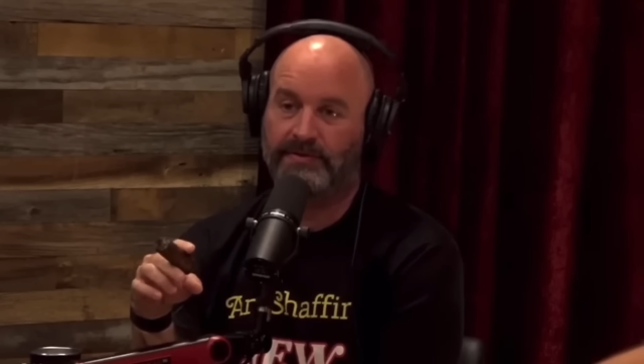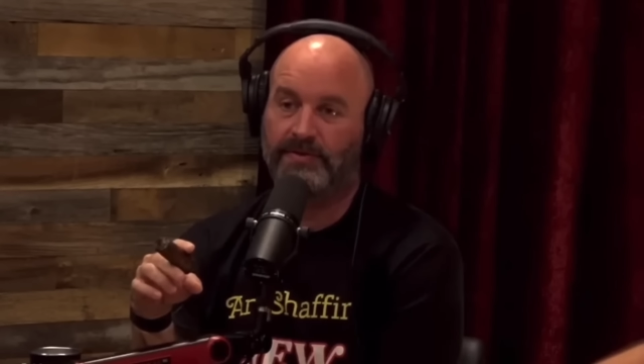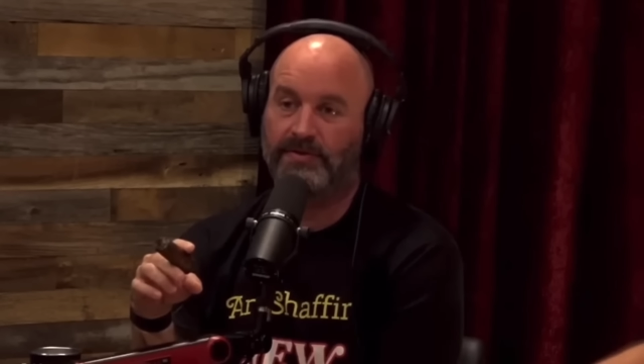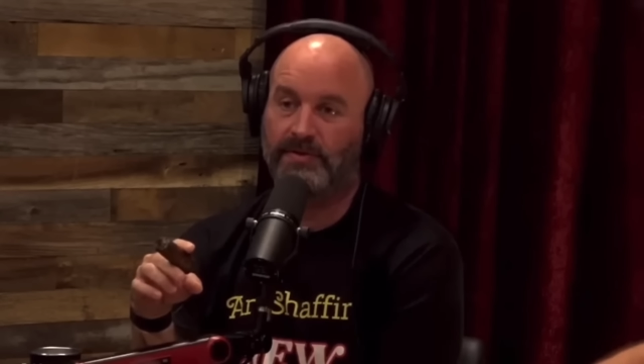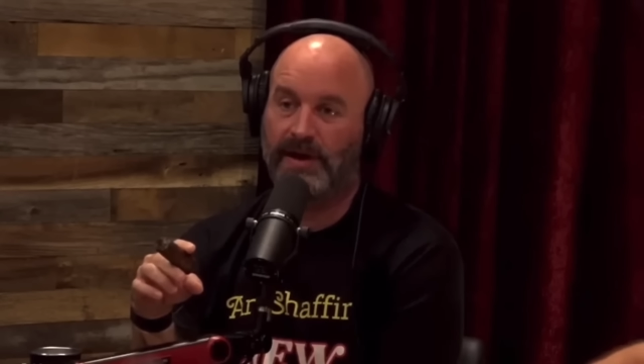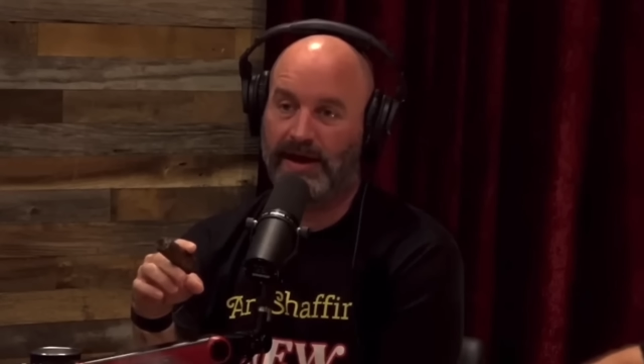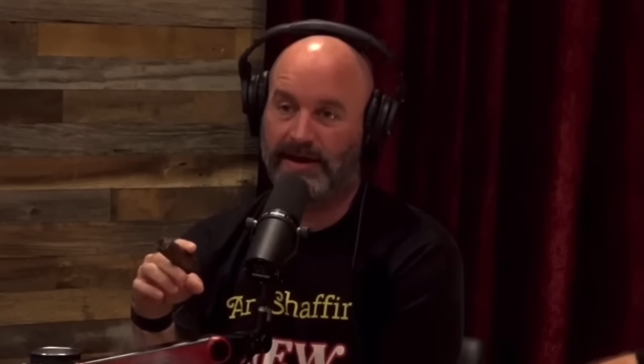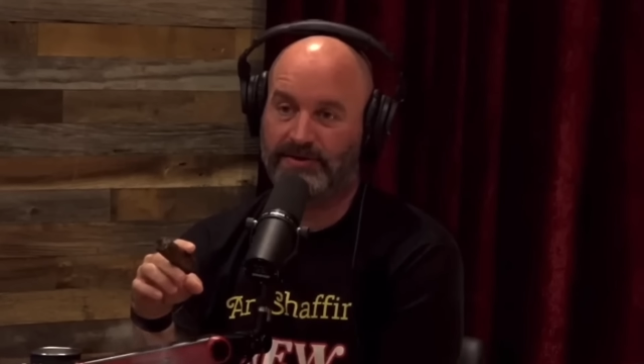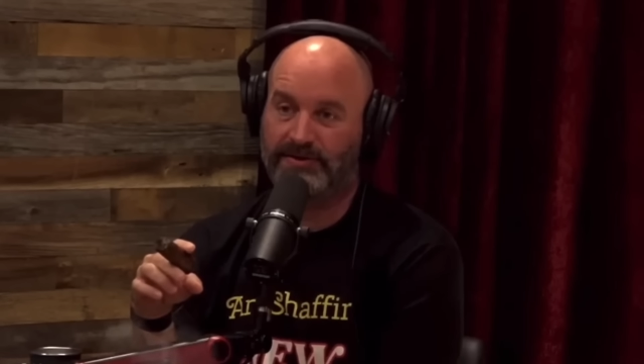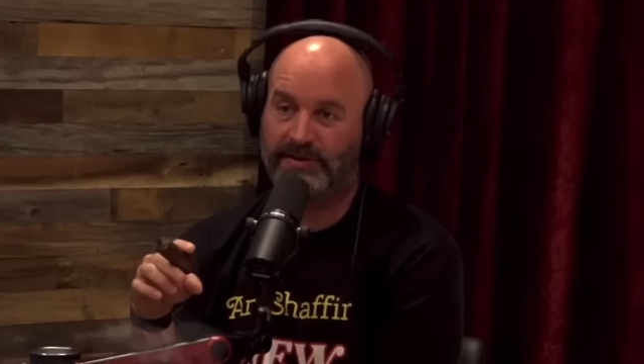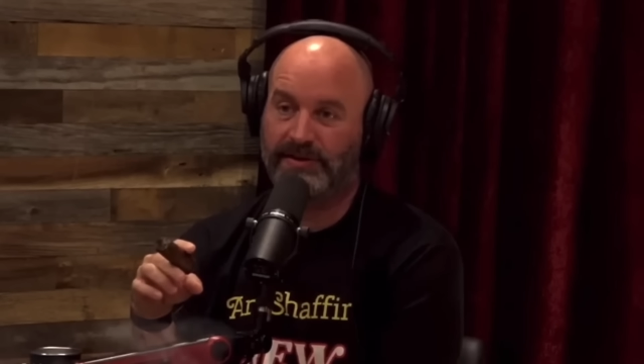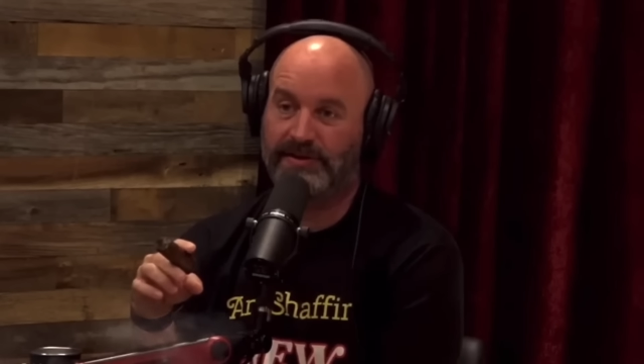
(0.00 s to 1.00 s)
who
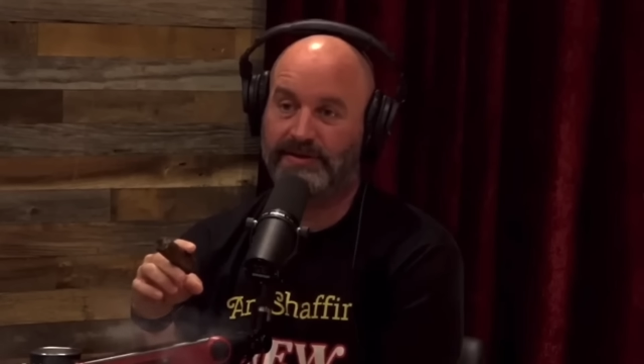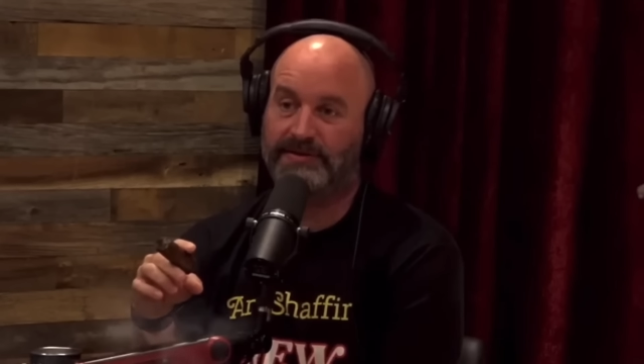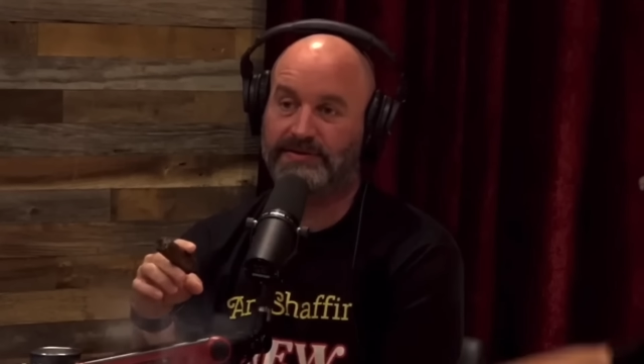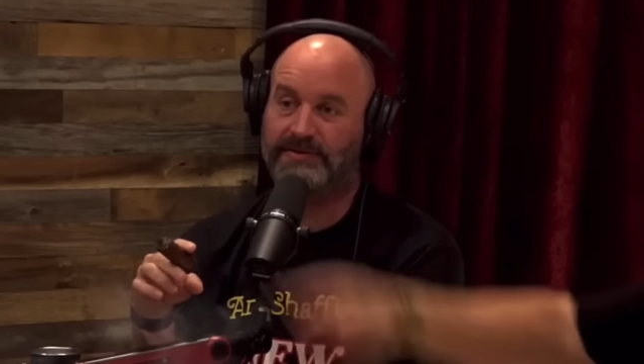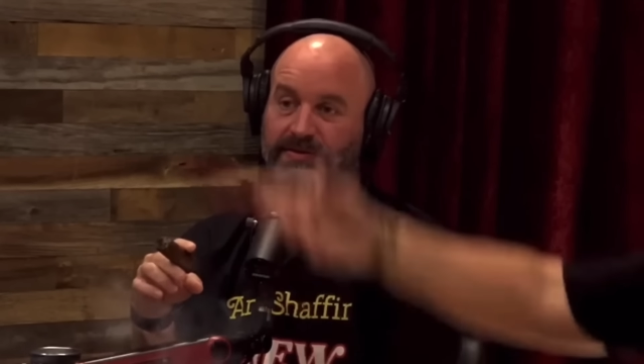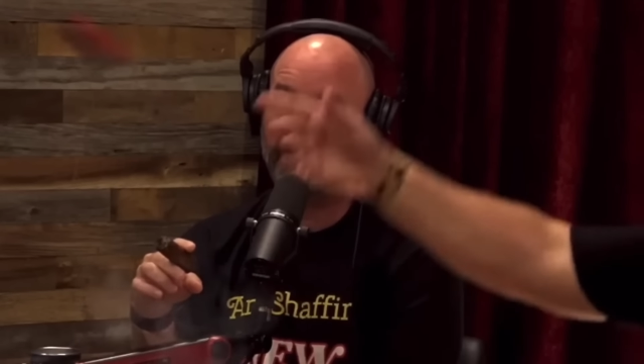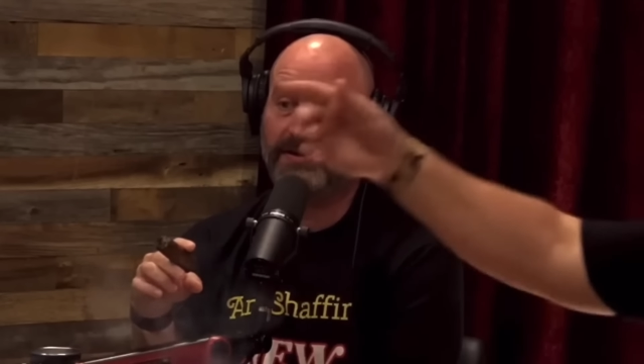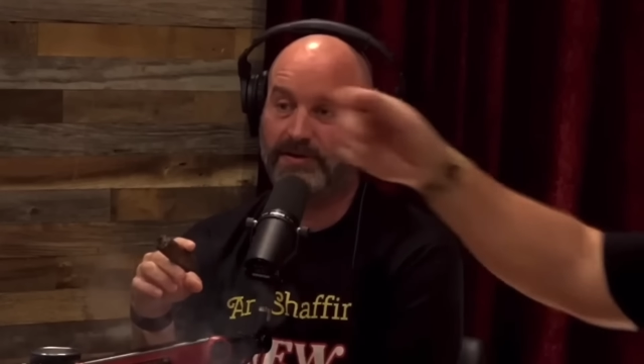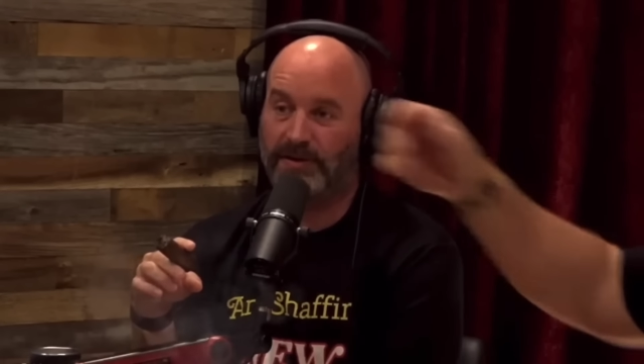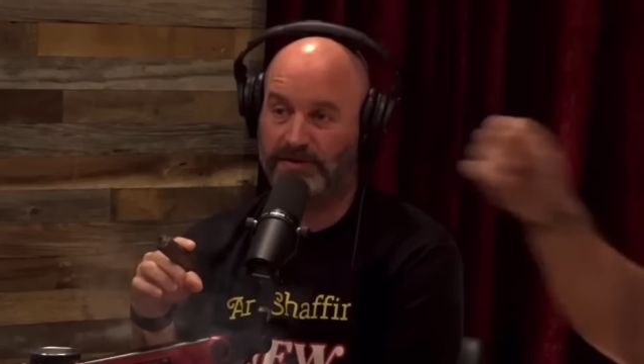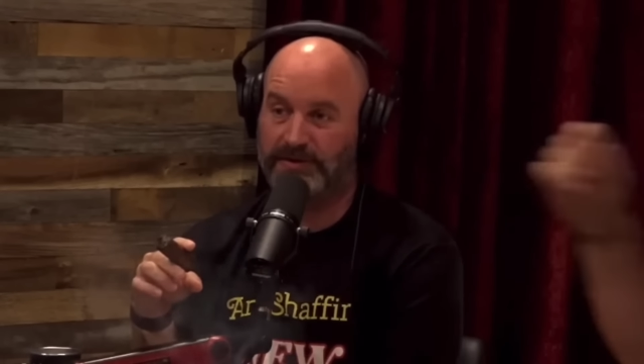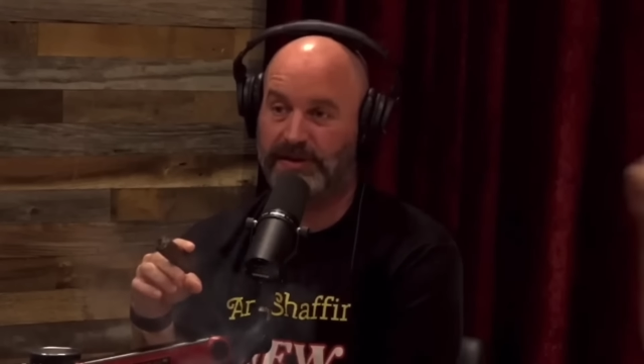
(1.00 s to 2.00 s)
actually is
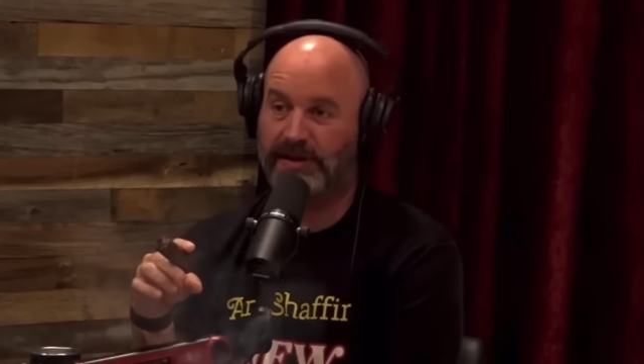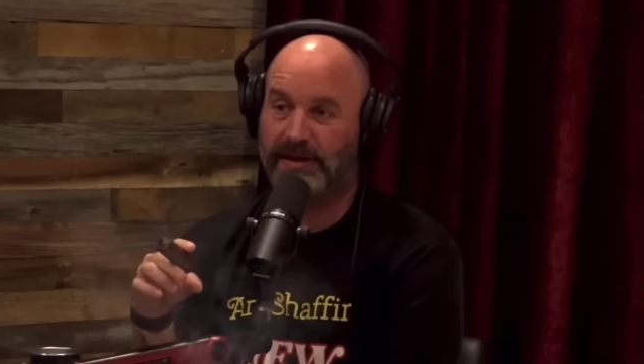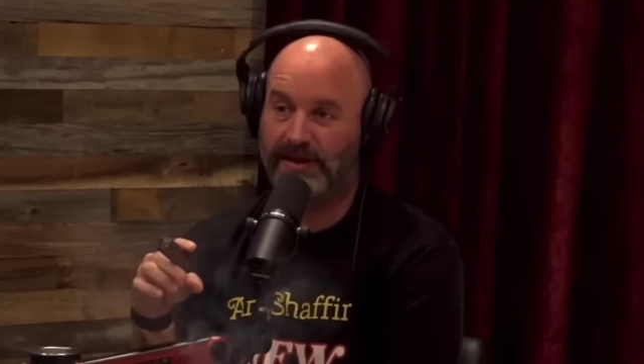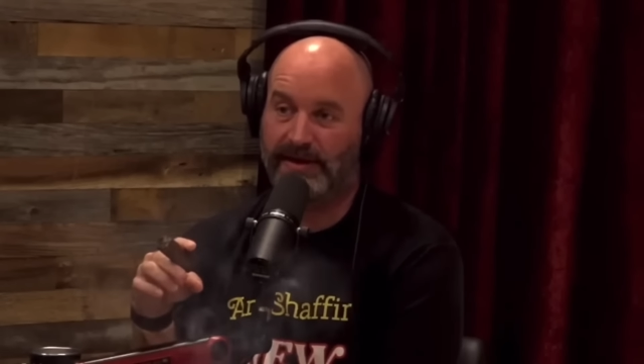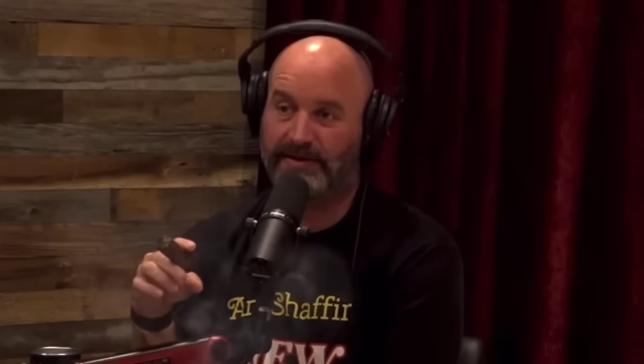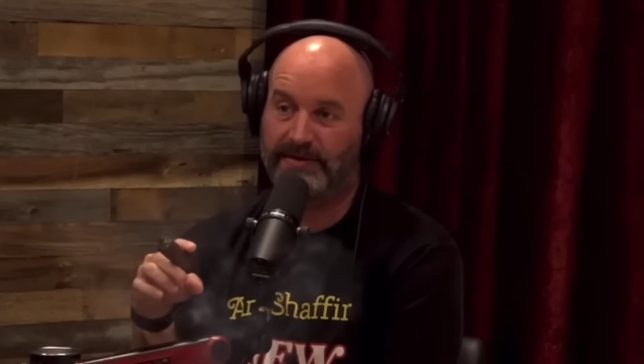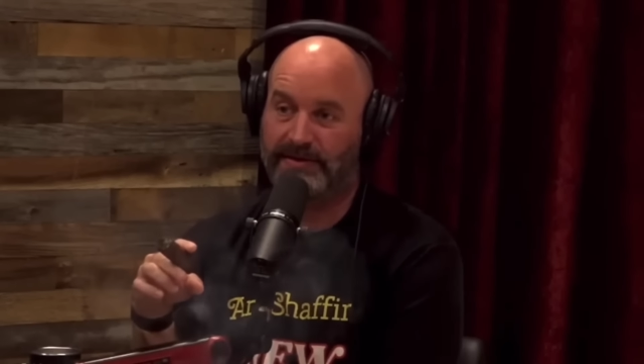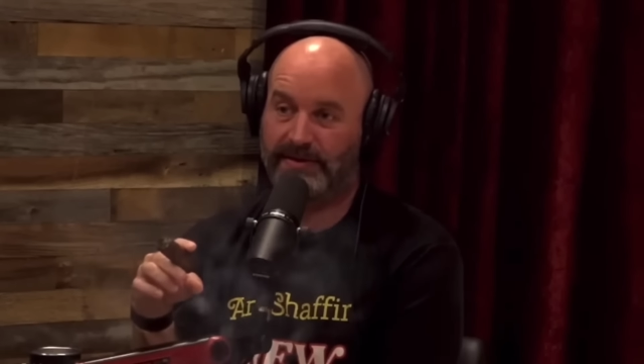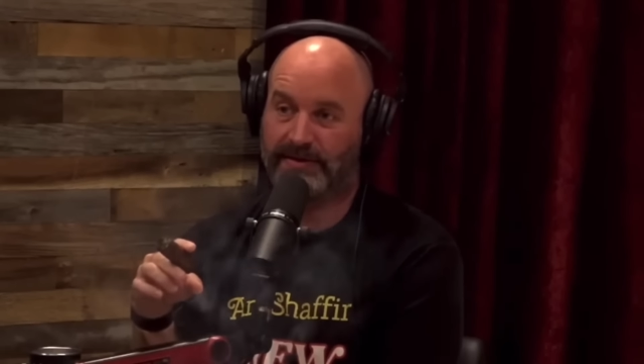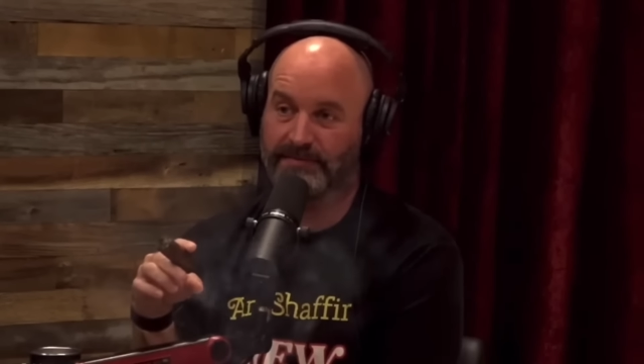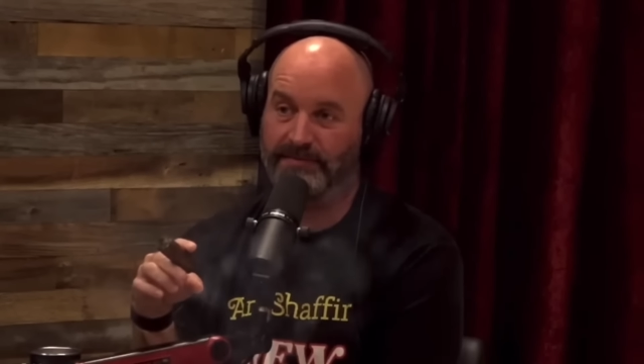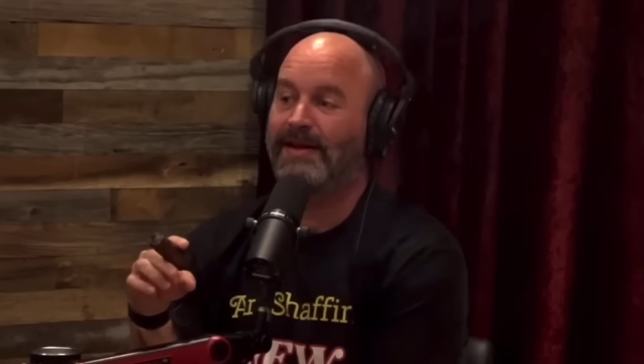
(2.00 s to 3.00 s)
closely connected to him.